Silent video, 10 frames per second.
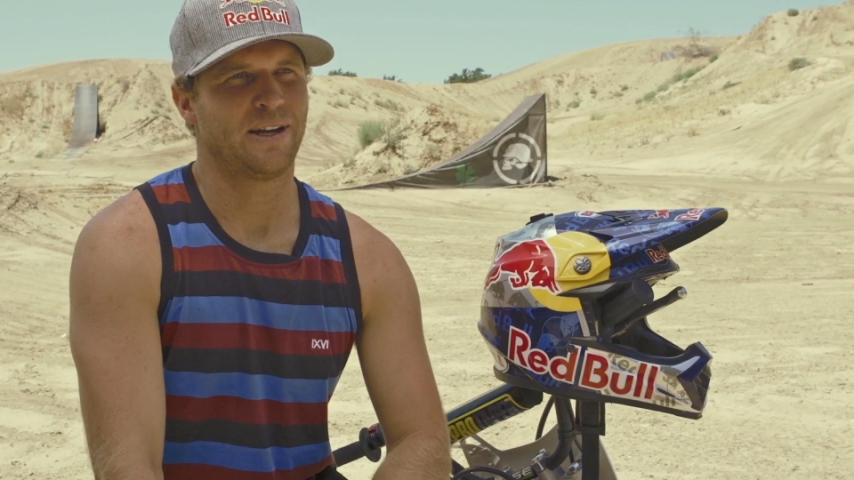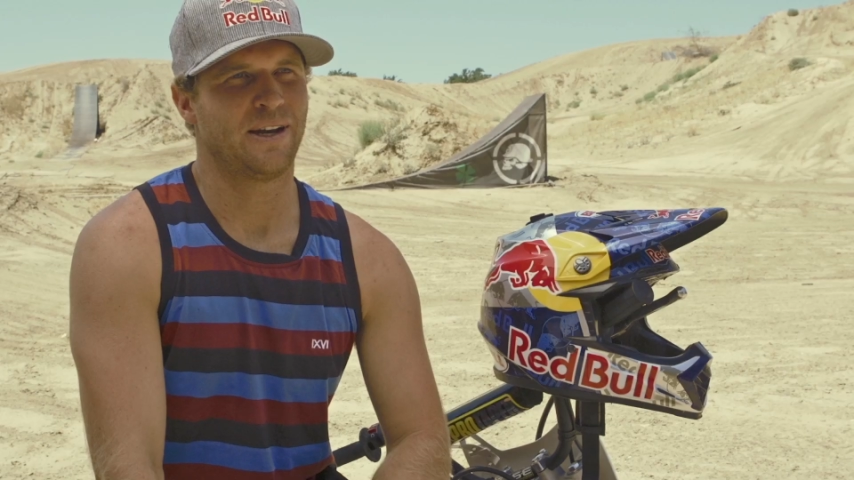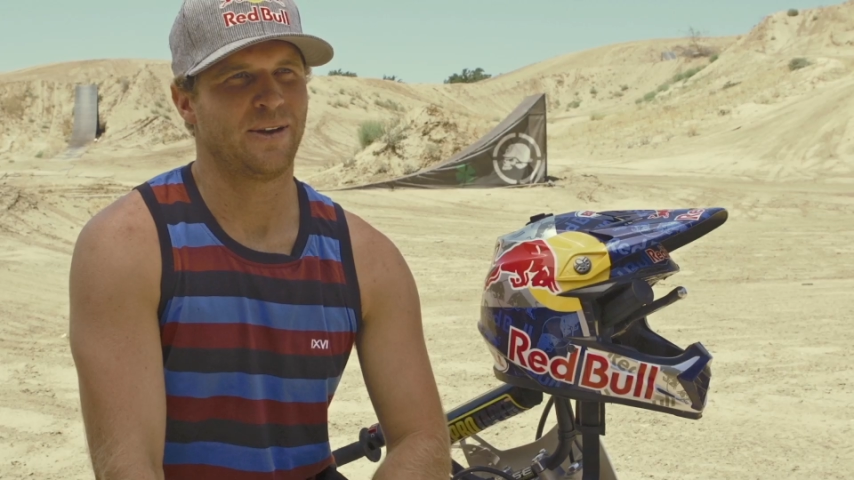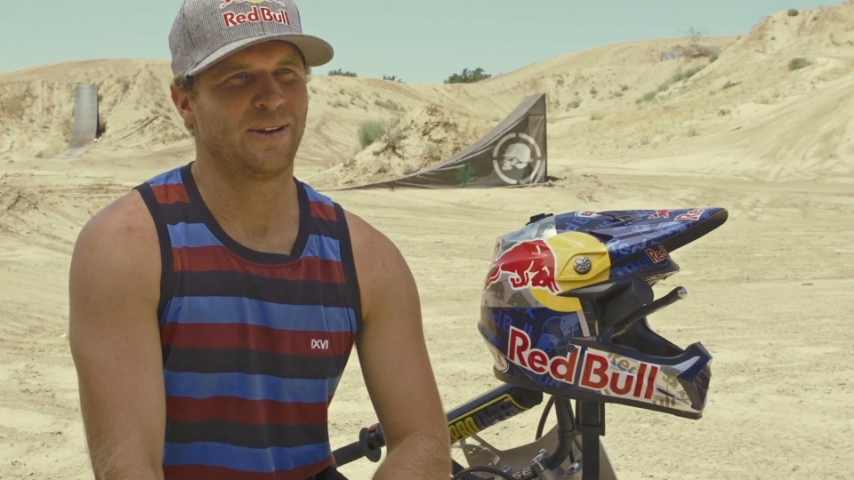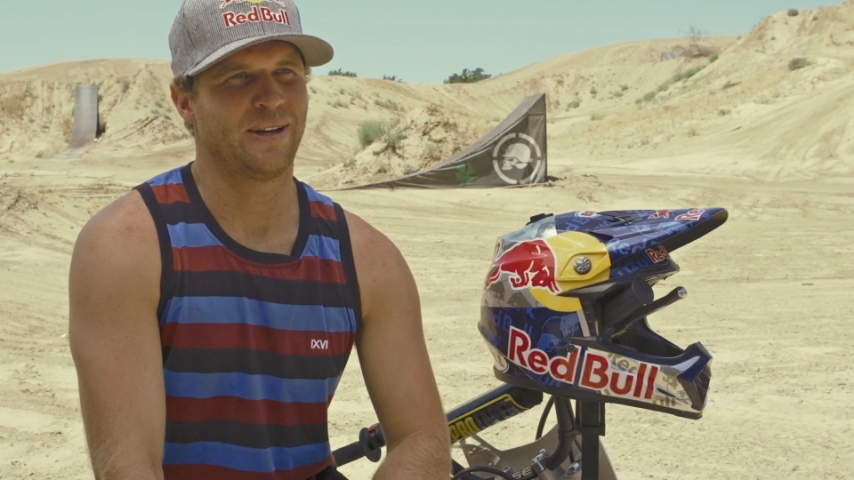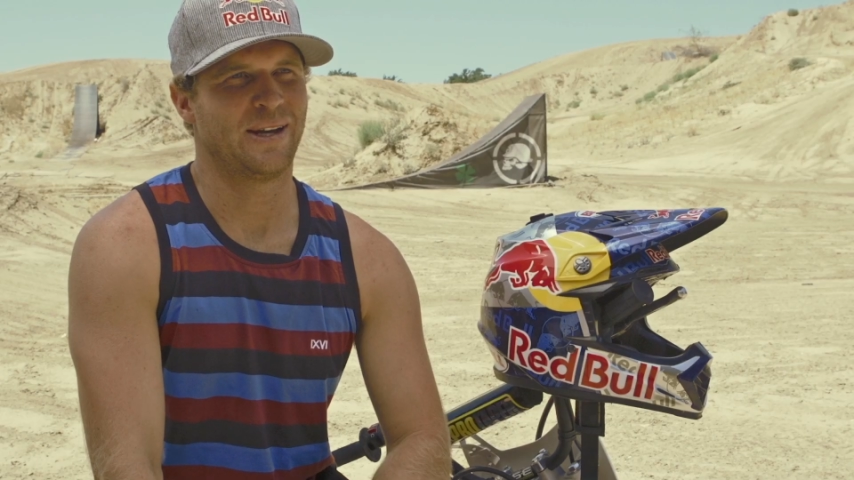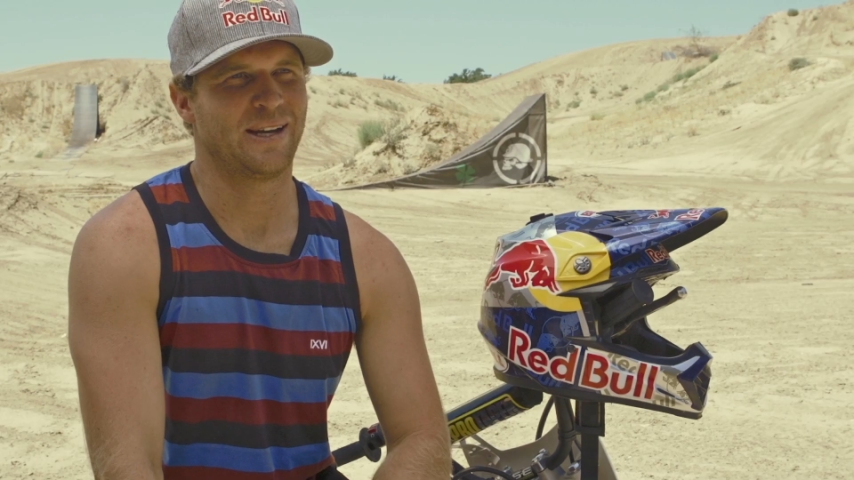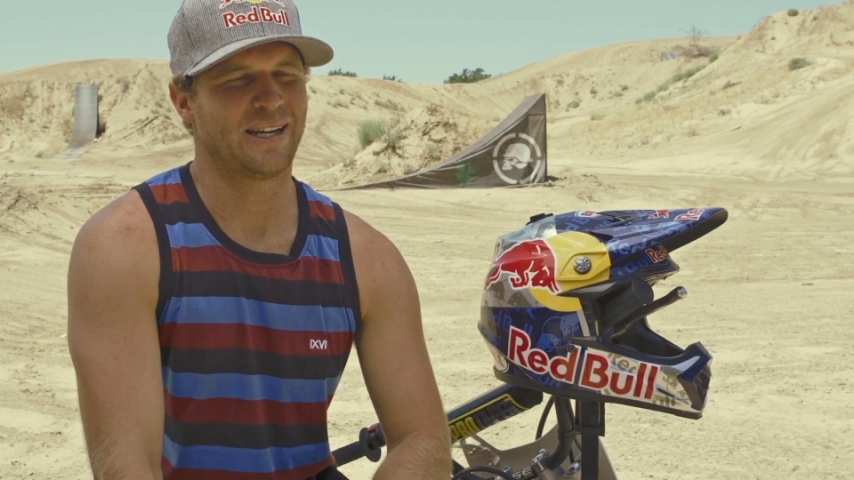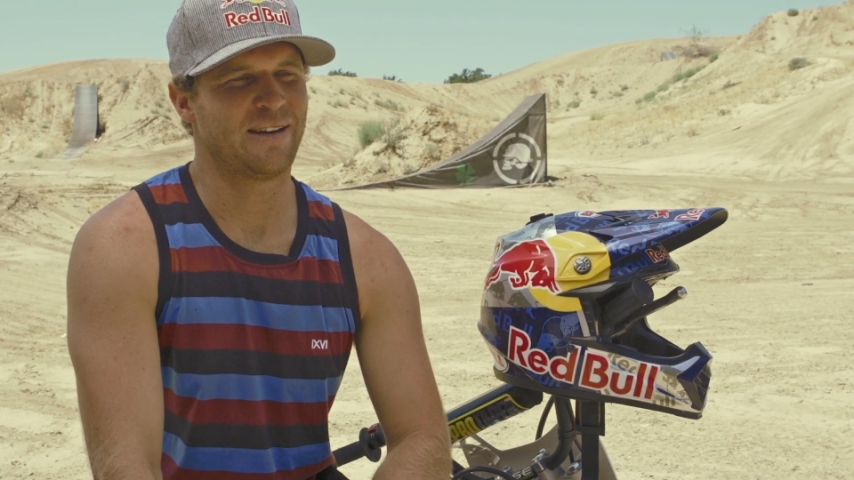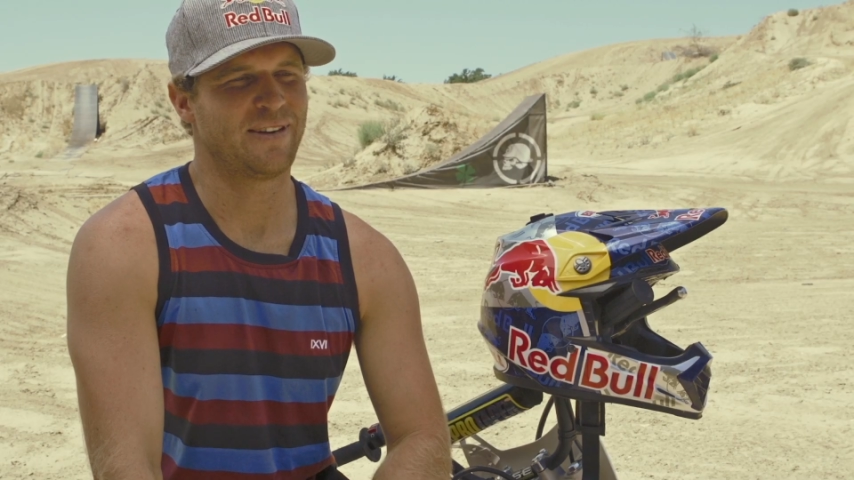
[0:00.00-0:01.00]
you know,
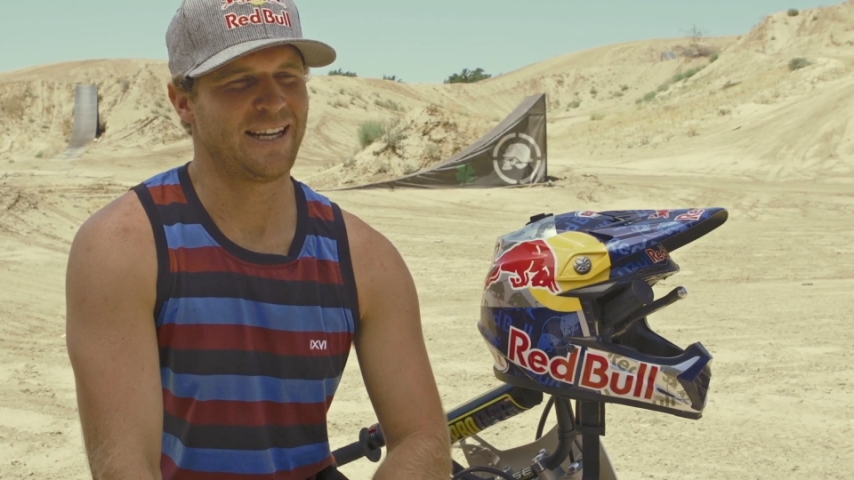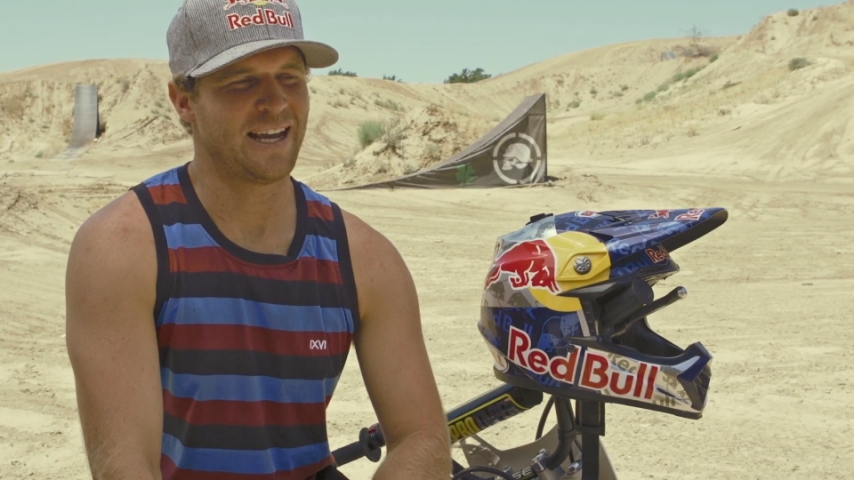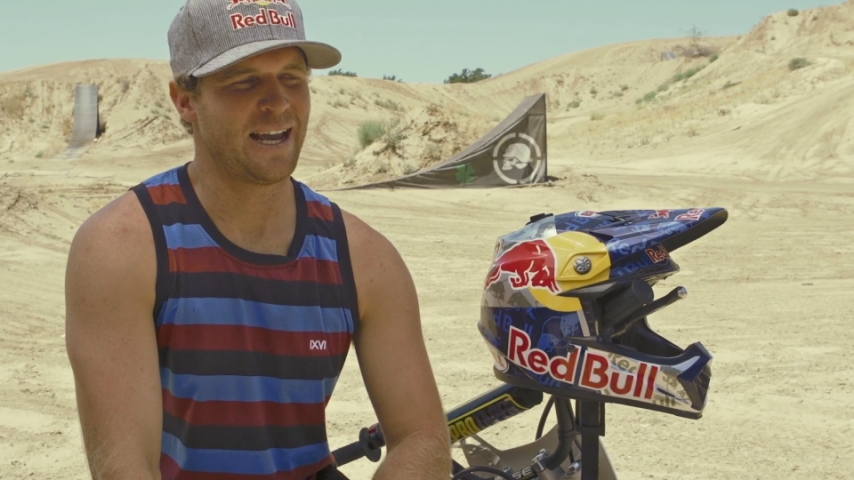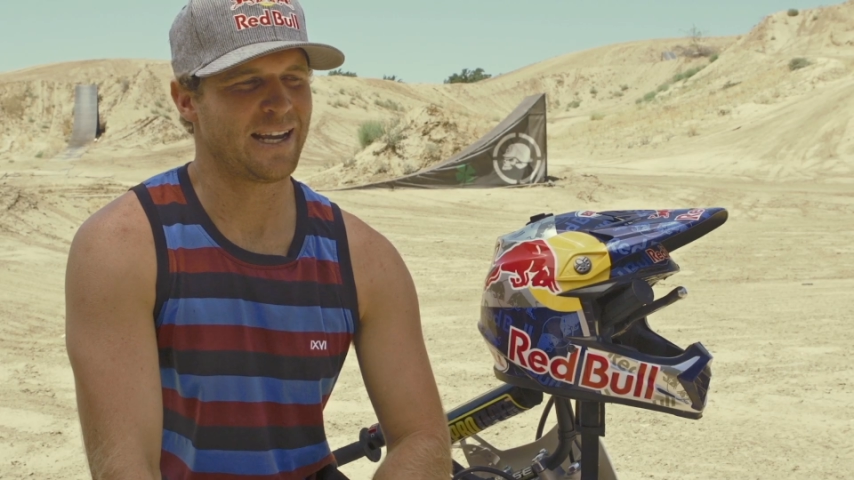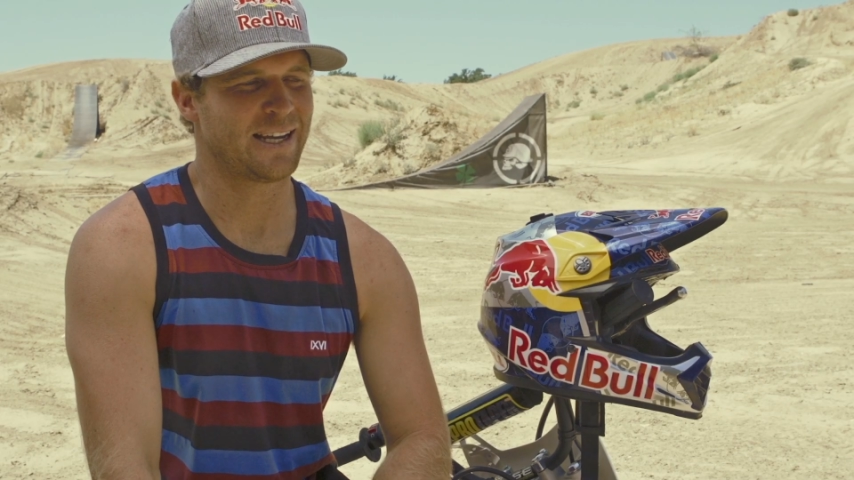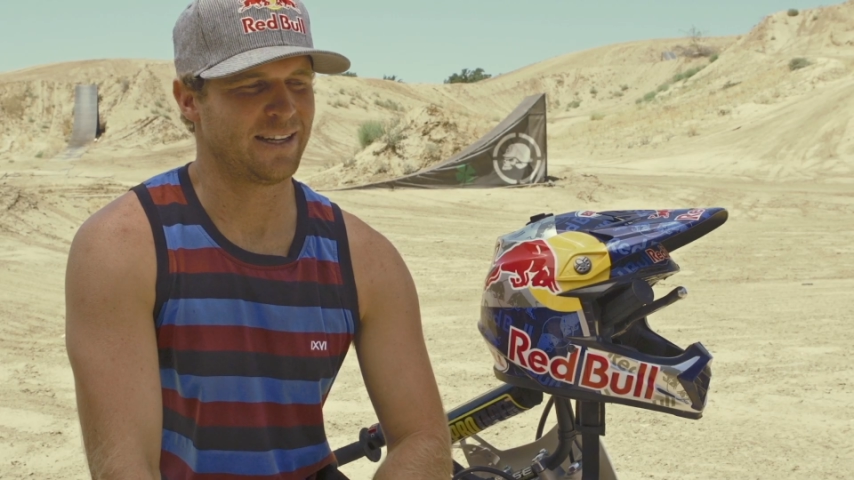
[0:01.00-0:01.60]
and give it a yank,